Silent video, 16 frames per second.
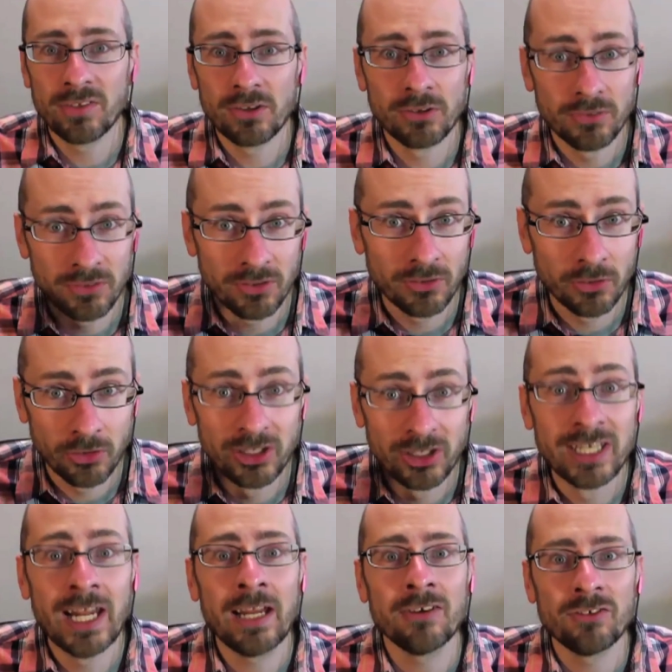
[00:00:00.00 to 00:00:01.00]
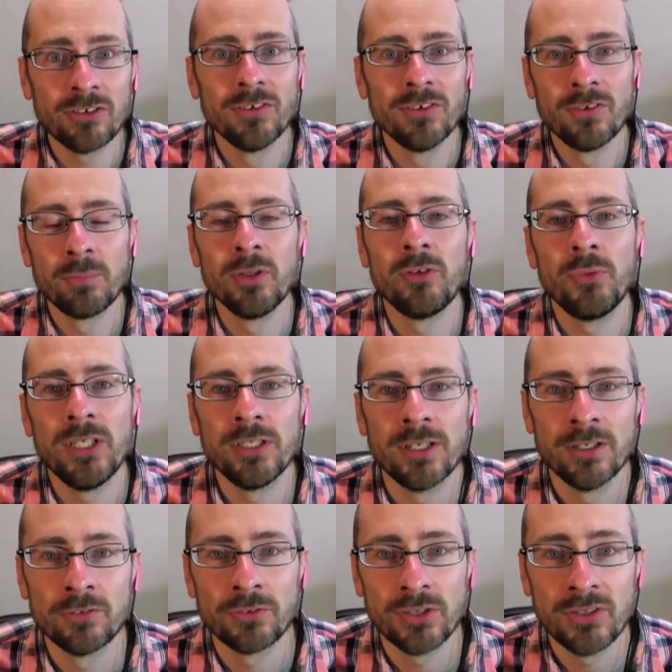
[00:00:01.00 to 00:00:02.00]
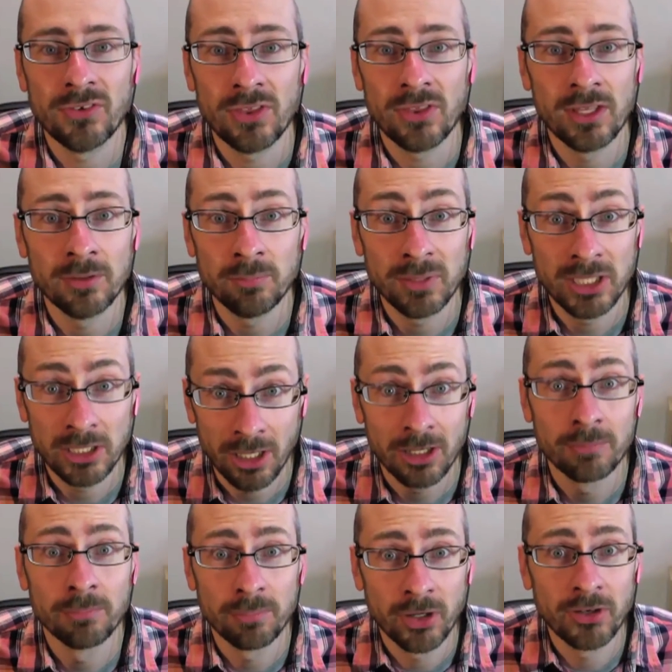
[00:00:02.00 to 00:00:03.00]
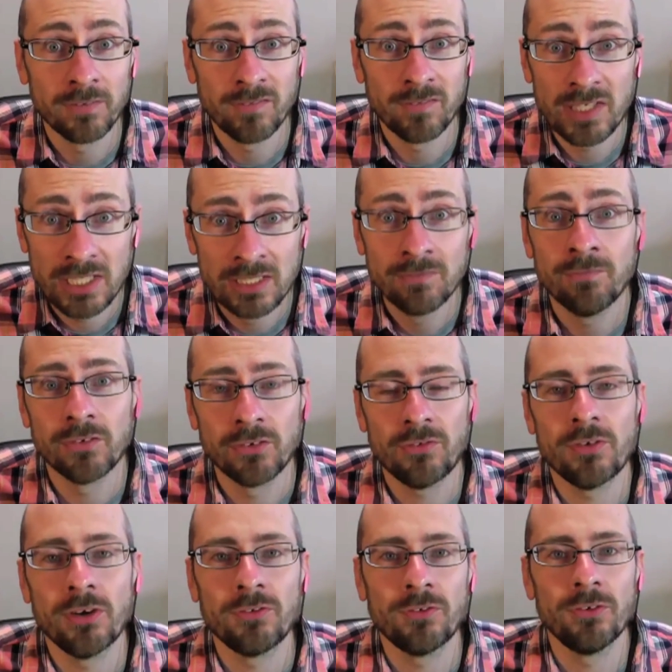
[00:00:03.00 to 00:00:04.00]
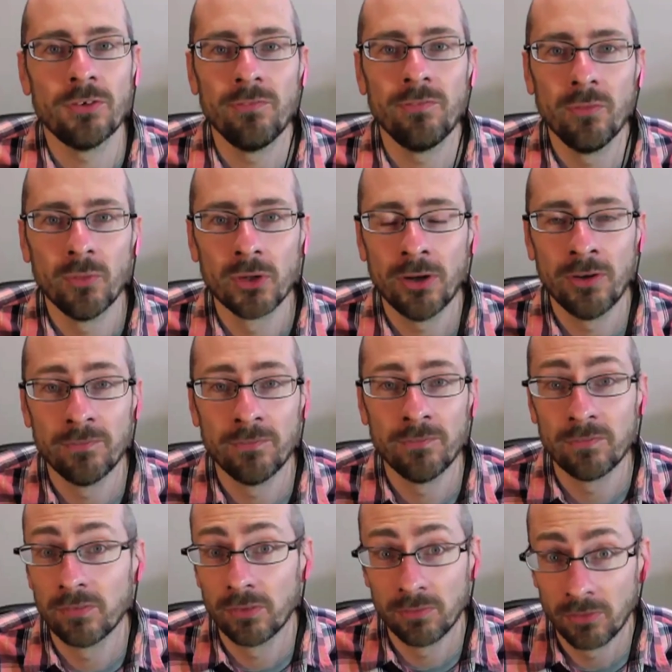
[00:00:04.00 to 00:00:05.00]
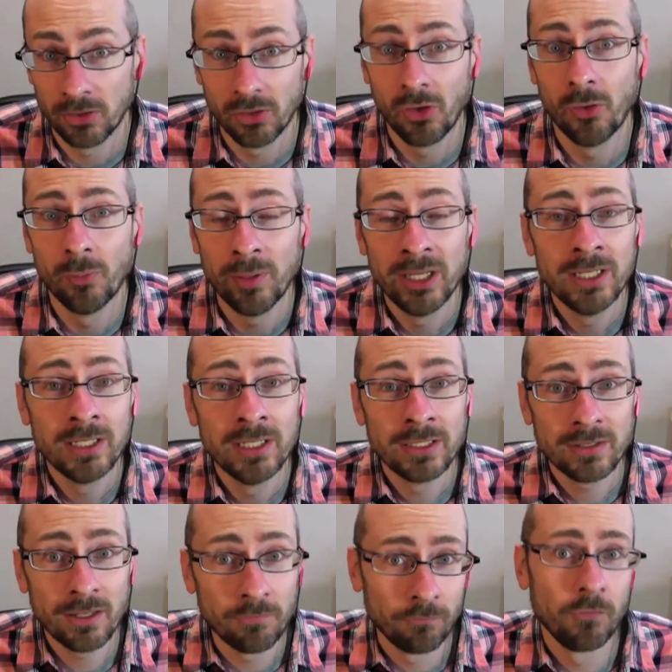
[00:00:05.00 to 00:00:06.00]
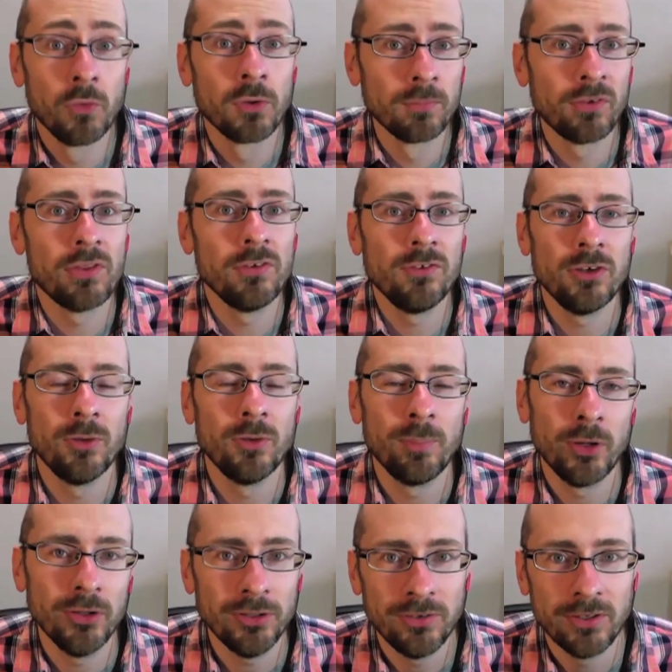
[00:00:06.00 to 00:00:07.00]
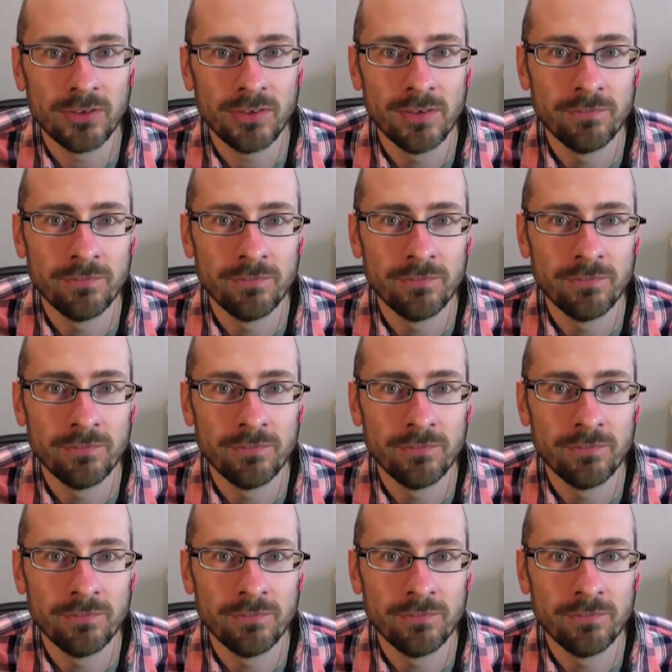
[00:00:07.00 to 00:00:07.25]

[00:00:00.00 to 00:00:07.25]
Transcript: They're connections between countries that become part of the infrastructure of the globe that forms the geopolitics that